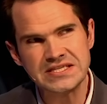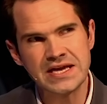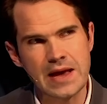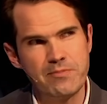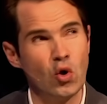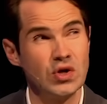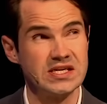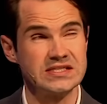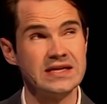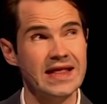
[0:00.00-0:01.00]
internet porn
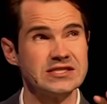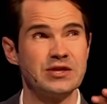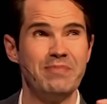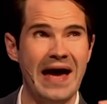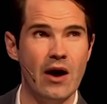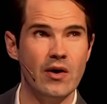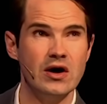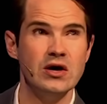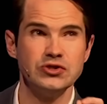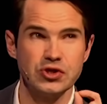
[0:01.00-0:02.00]
is it still has the
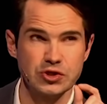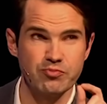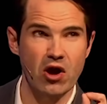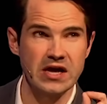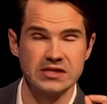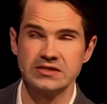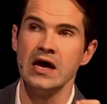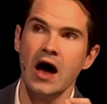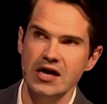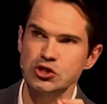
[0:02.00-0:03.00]
power to surprise us.
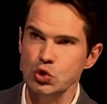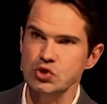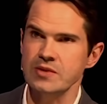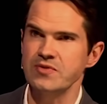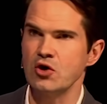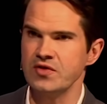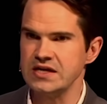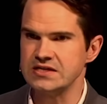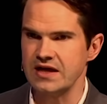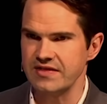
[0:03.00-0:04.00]
I saw something on
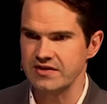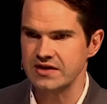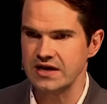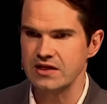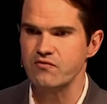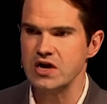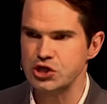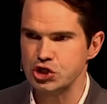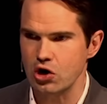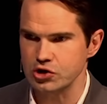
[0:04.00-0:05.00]
the internet the other day that
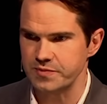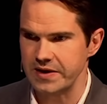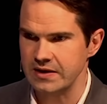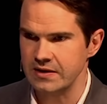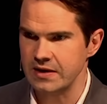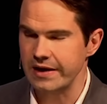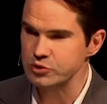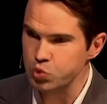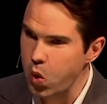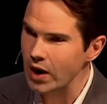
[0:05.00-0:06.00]
really shocked me. It
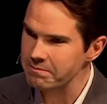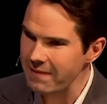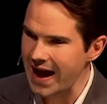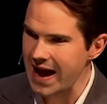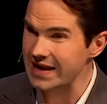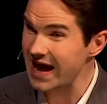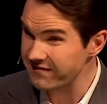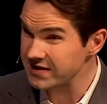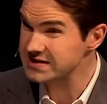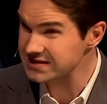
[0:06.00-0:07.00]
was one man
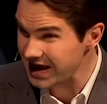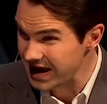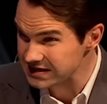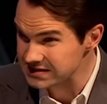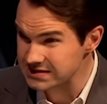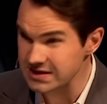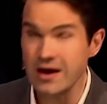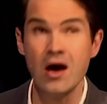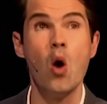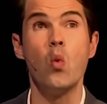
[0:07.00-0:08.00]
having sex
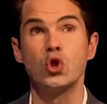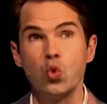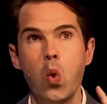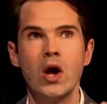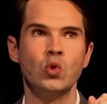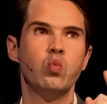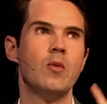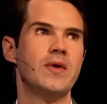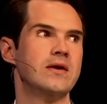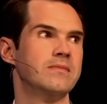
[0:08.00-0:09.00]
with one
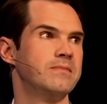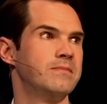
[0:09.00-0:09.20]
woman.